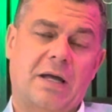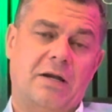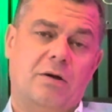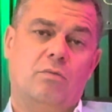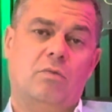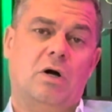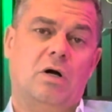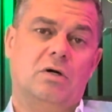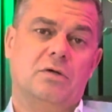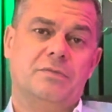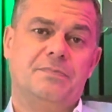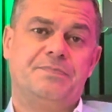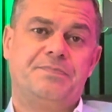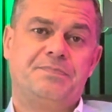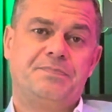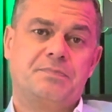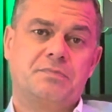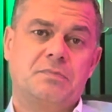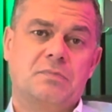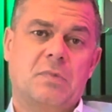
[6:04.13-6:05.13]
it wrong.
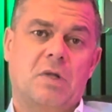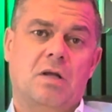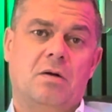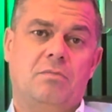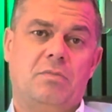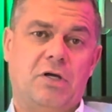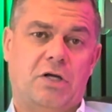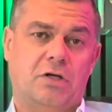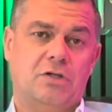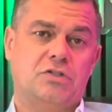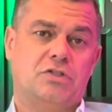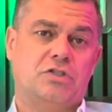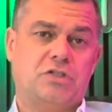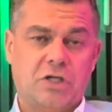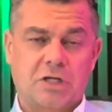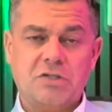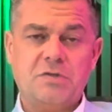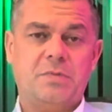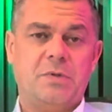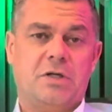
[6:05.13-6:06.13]
Because
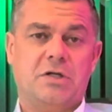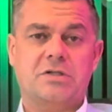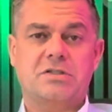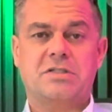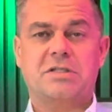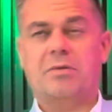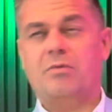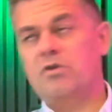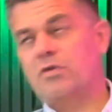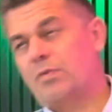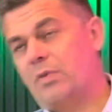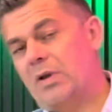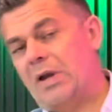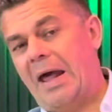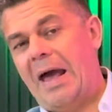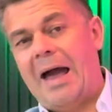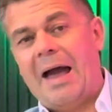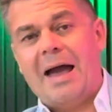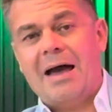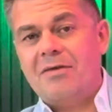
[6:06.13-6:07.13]
just because someone's put
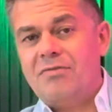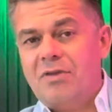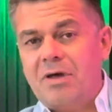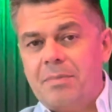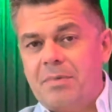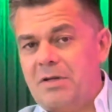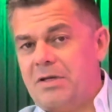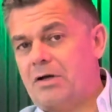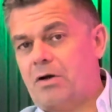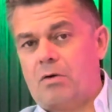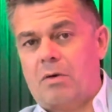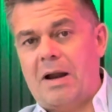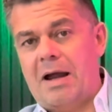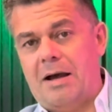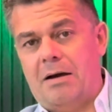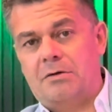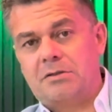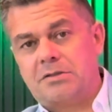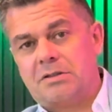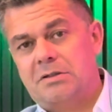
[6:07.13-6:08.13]
their hand up in a
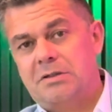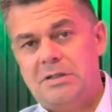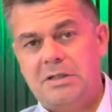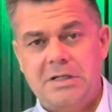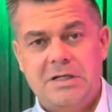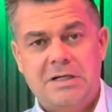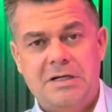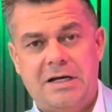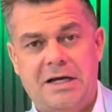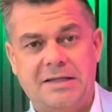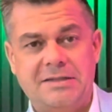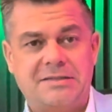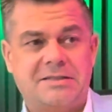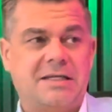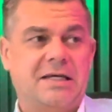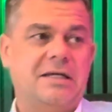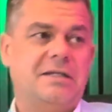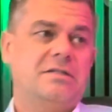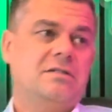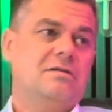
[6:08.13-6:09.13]
crowd and
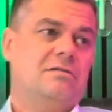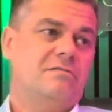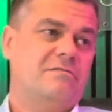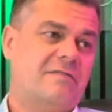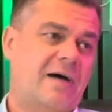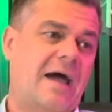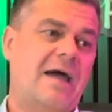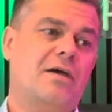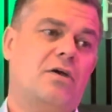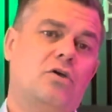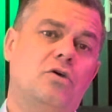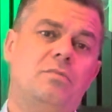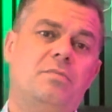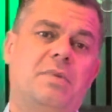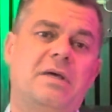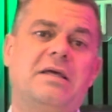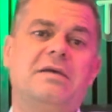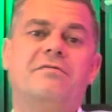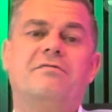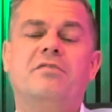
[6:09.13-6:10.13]
said, that could
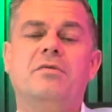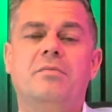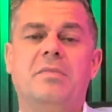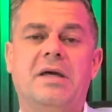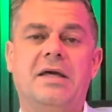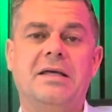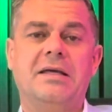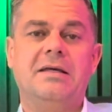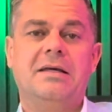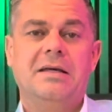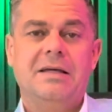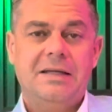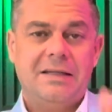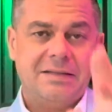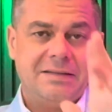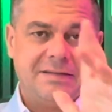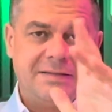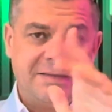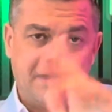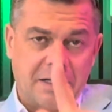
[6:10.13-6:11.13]
be for me,
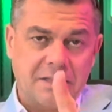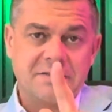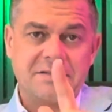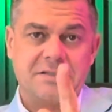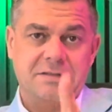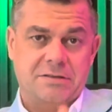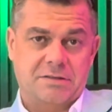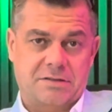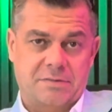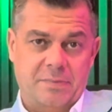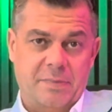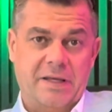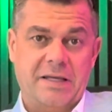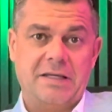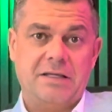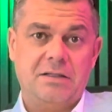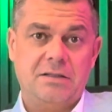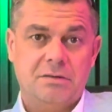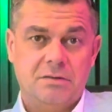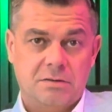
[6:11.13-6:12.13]
doesn't
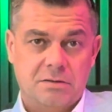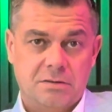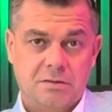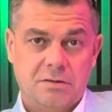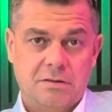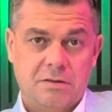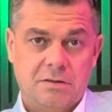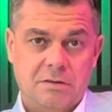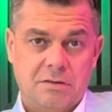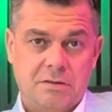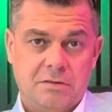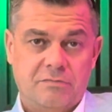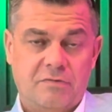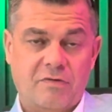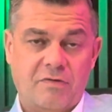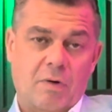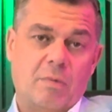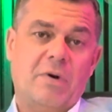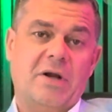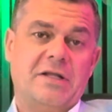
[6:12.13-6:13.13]
mean that
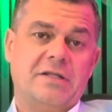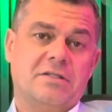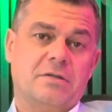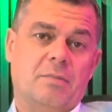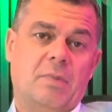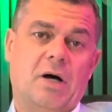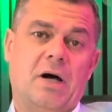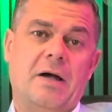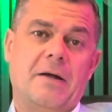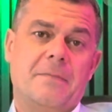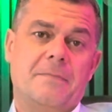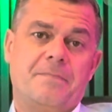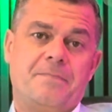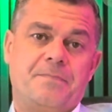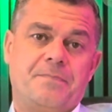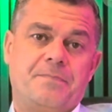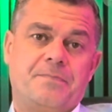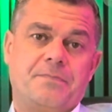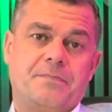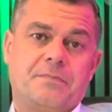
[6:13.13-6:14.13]
they're ready to buy.
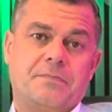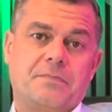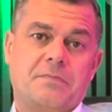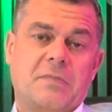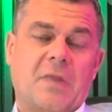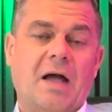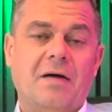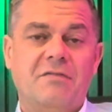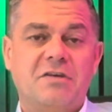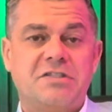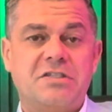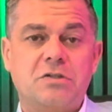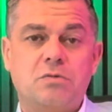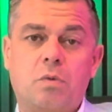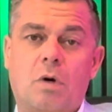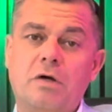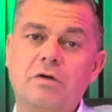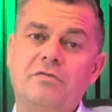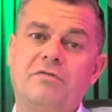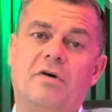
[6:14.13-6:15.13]
And this is
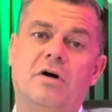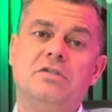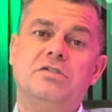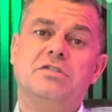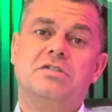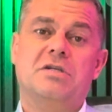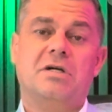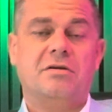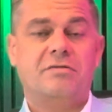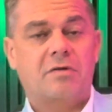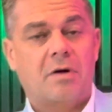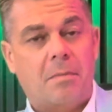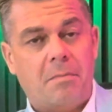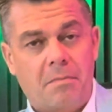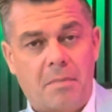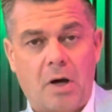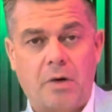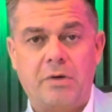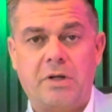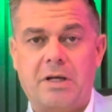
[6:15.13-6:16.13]
why you find yourself
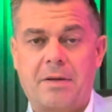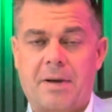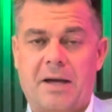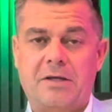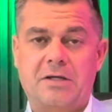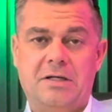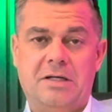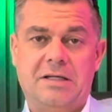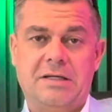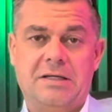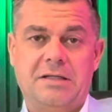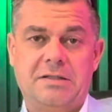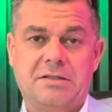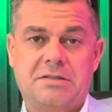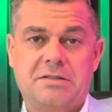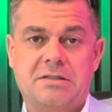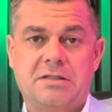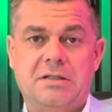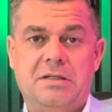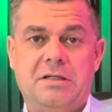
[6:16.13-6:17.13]
moaning about your leads.